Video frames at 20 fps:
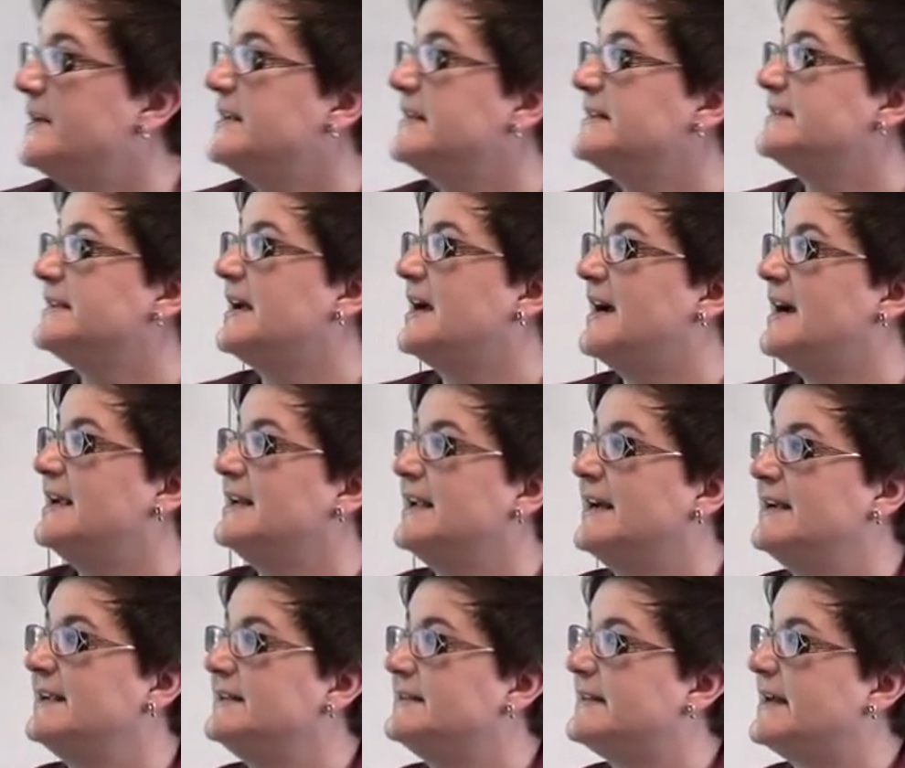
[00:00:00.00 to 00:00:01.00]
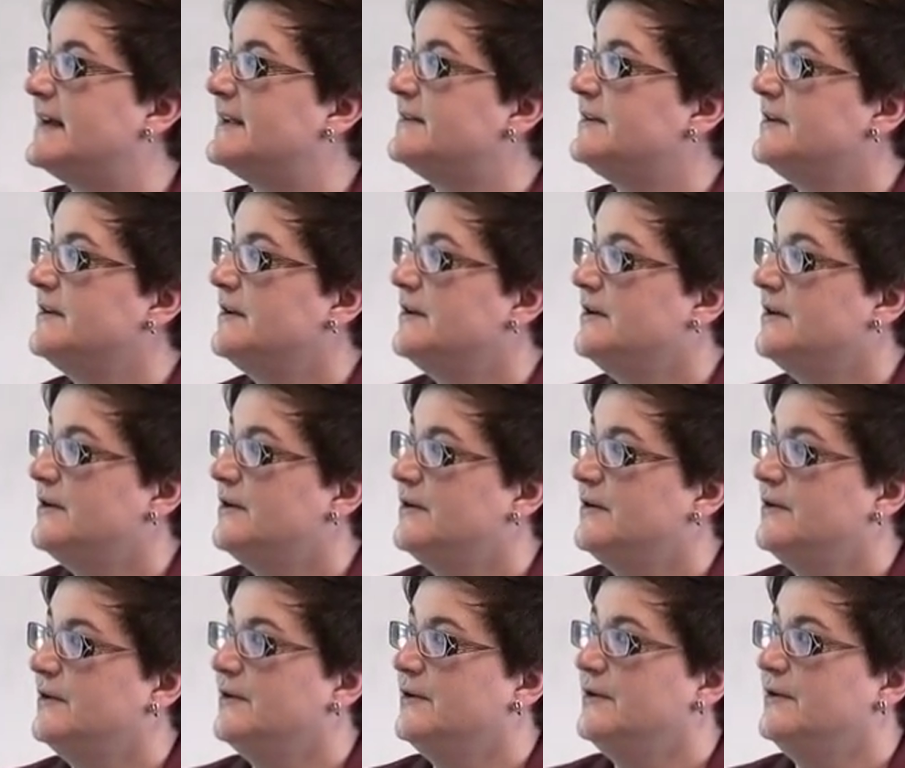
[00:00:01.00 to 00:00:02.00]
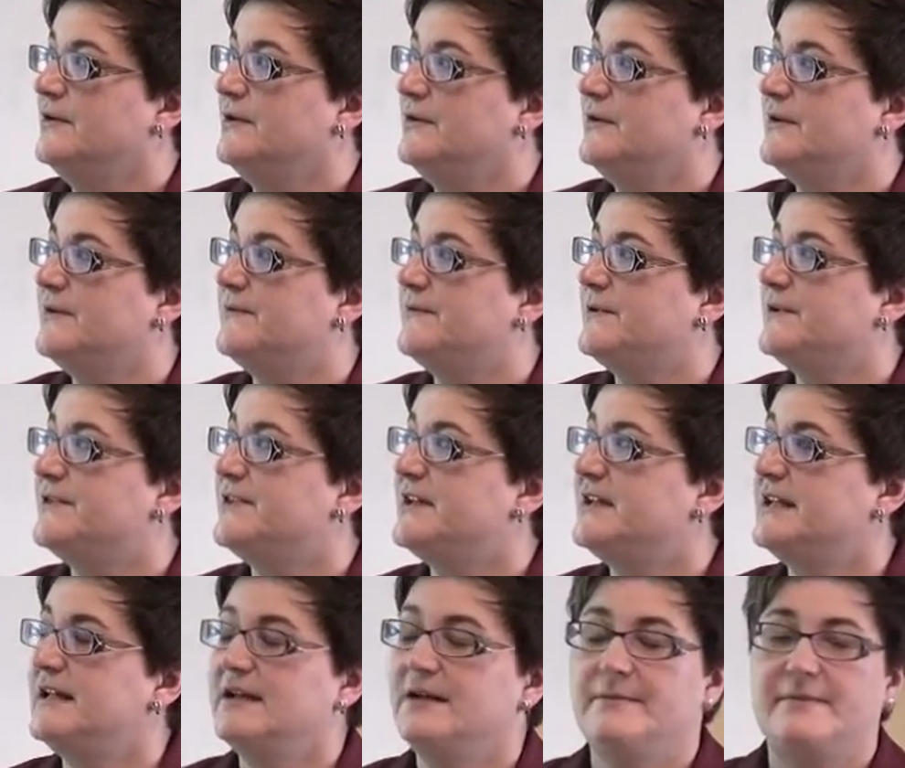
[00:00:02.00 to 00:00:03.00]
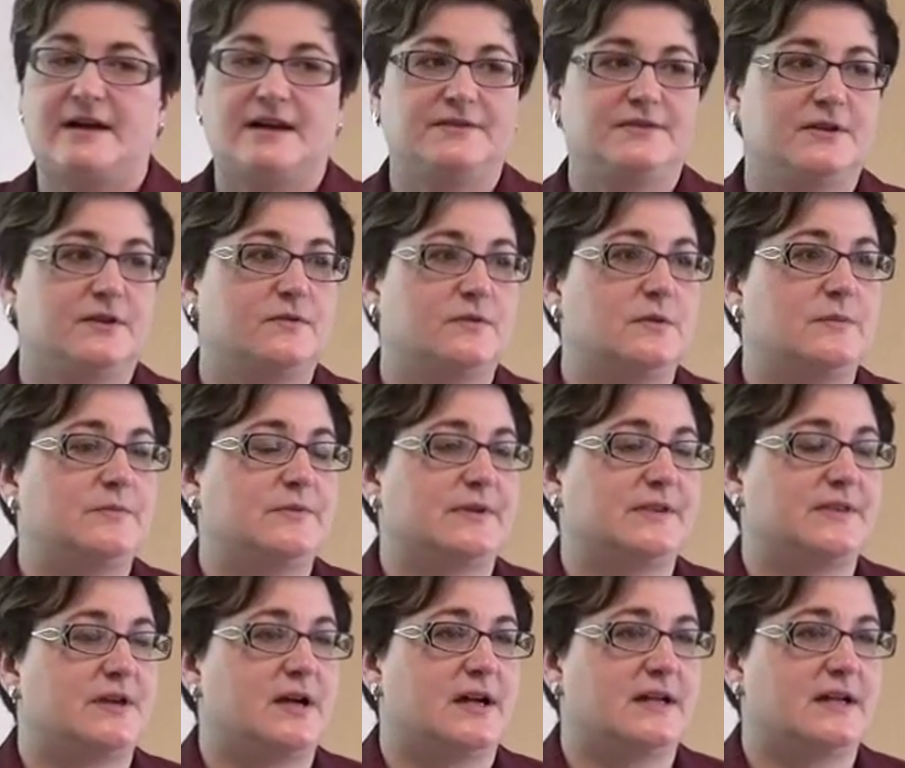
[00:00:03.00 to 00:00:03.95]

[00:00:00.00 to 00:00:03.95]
wanted to highlight that if we're thinking about the group with